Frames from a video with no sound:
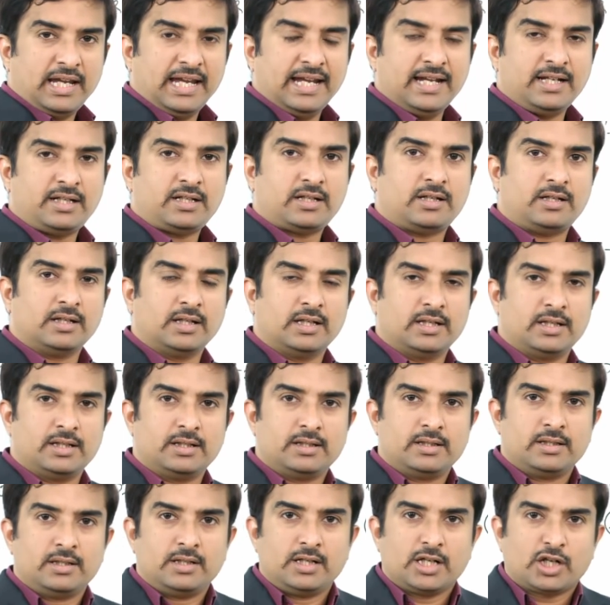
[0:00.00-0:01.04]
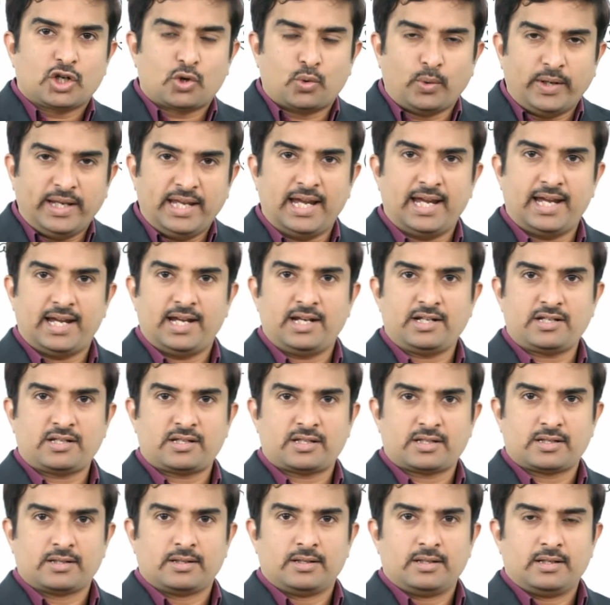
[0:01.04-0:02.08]
It uh,
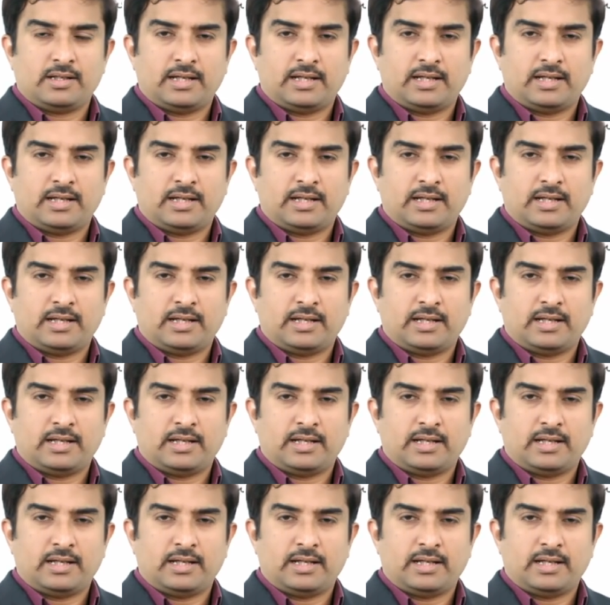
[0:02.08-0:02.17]
creates